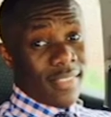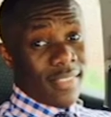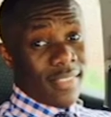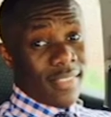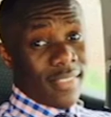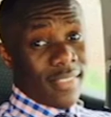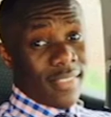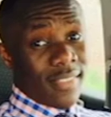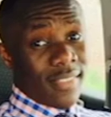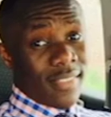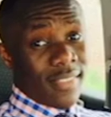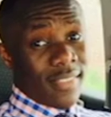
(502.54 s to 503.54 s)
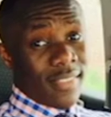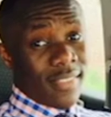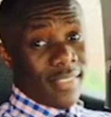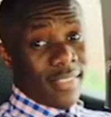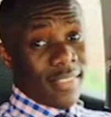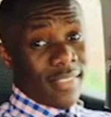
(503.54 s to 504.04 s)

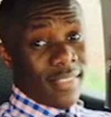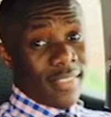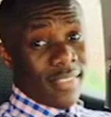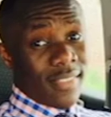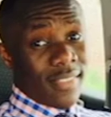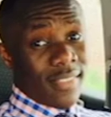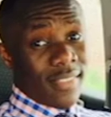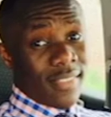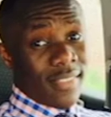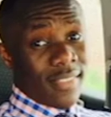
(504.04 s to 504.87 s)
This is a still picture; no speech is visible.